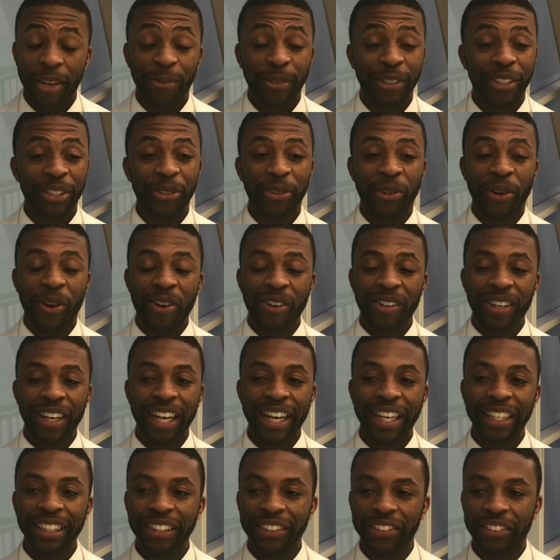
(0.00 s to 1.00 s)
We do all
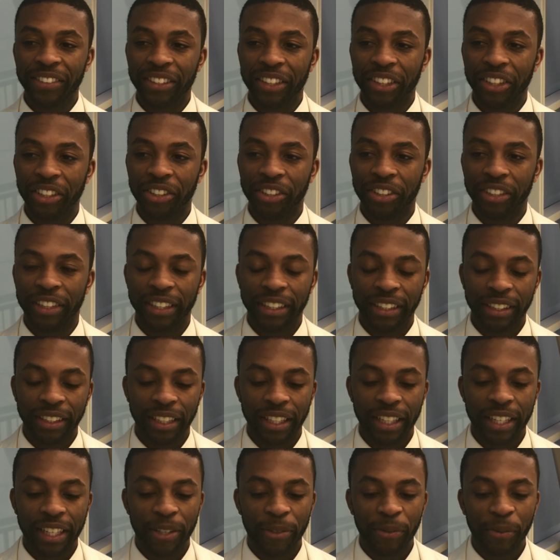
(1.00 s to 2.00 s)
kinds of surgeries.
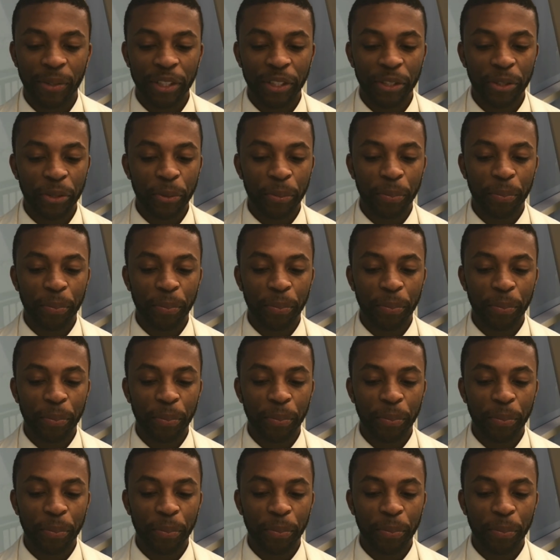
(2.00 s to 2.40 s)
We do